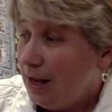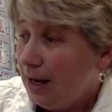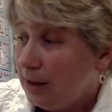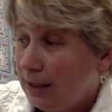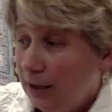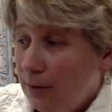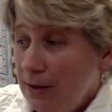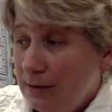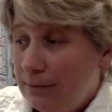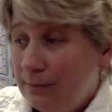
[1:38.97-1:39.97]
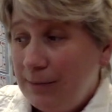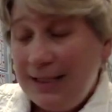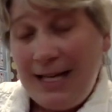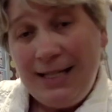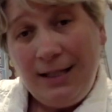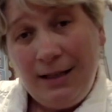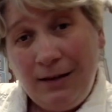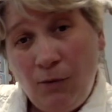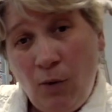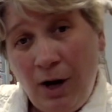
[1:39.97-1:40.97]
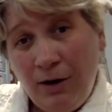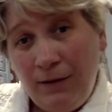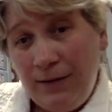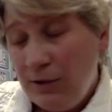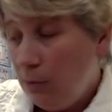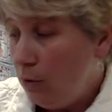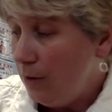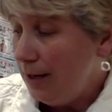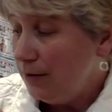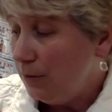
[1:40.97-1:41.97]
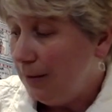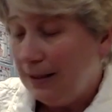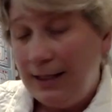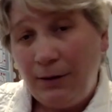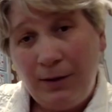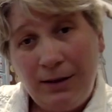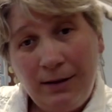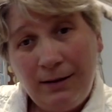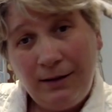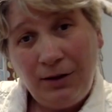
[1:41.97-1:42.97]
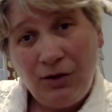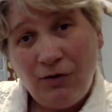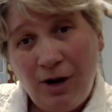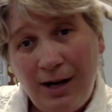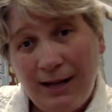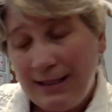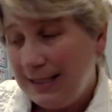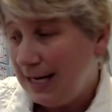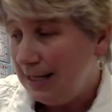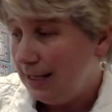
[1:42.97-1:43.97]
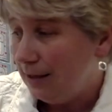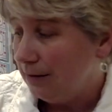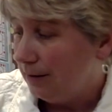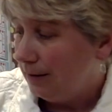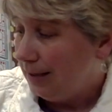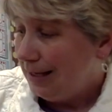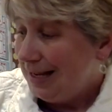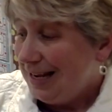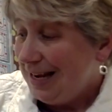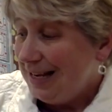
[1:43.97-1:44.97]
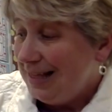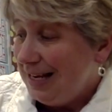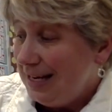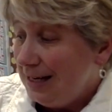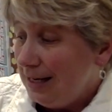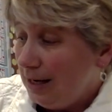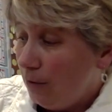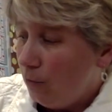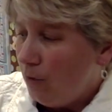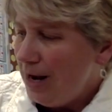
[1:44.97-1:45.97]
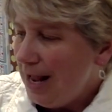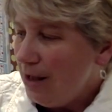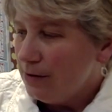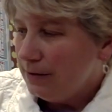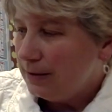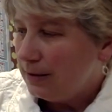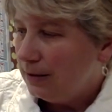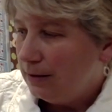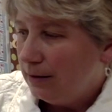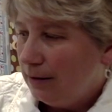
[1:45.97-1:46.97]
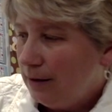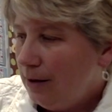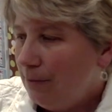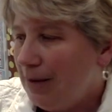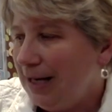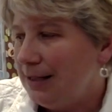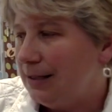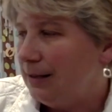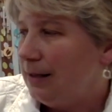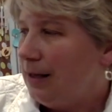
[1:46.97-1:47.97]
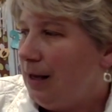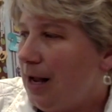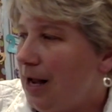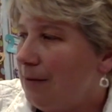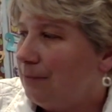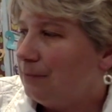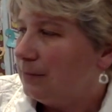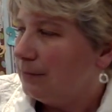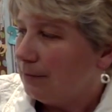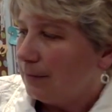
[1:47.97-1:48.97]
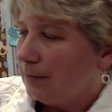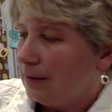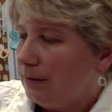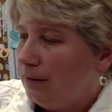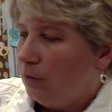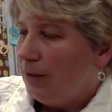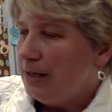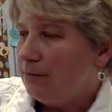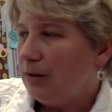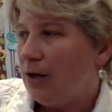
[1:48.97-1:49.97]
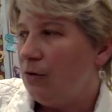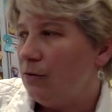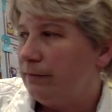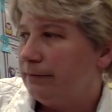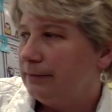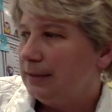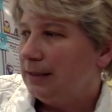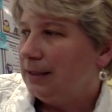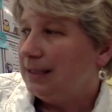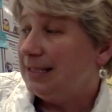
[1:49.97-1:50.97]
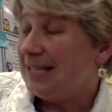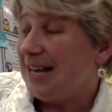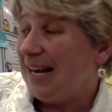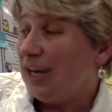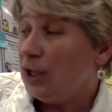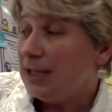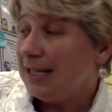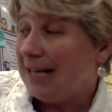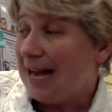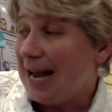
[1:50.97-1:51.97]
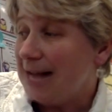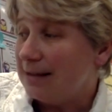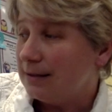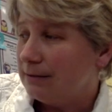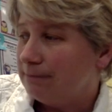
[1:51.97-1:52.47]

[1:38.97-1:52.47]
A liquid, besides water in a fishbowl, what else would be a liquid? You can draw it on the side there. And then what else might the wind blow? Because it said air is a gas.